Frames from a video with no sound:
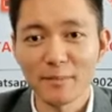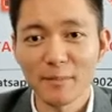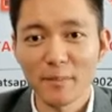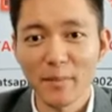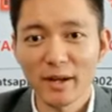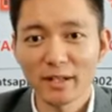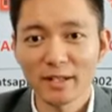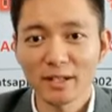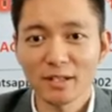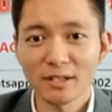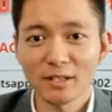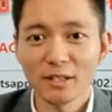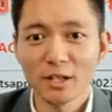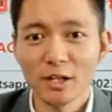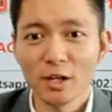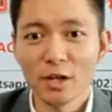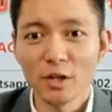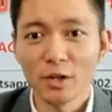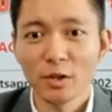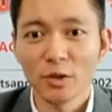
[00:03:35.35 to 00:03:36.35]
better
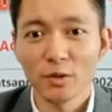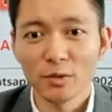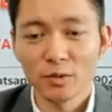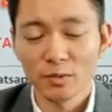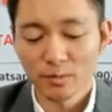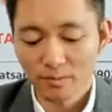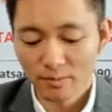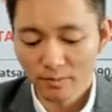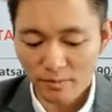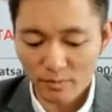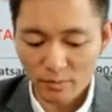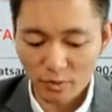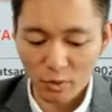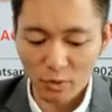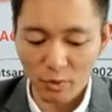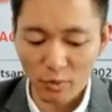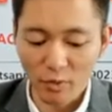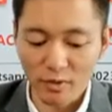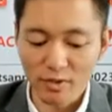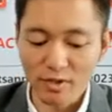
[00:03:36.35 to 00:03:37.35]
to
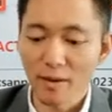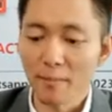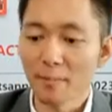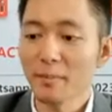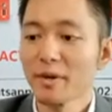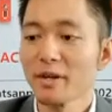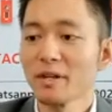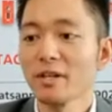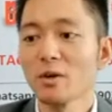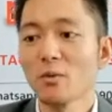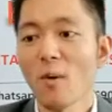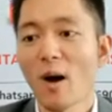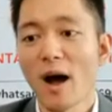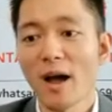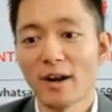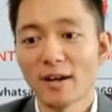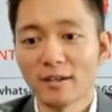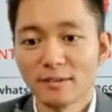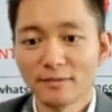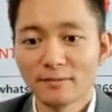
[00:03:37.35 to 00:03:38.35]
use a PE
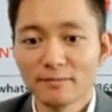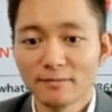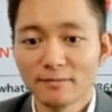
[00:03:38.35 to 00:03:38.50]
wire.